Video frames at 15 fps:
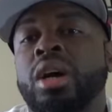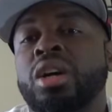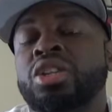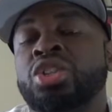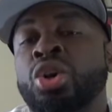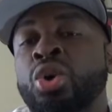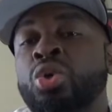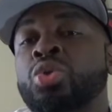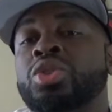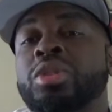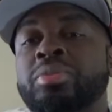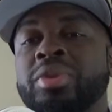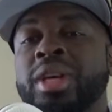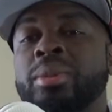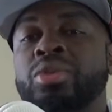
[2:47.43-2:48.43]
toes
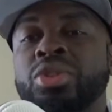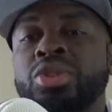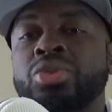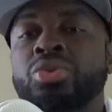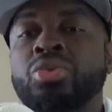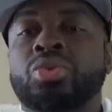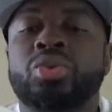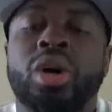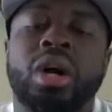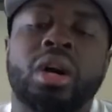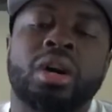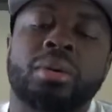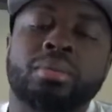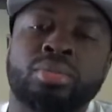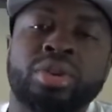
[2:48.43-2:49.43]
to be able
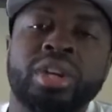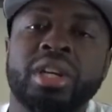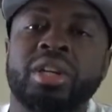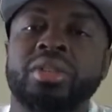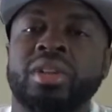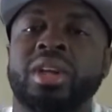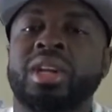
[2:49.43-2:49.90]
to breathe,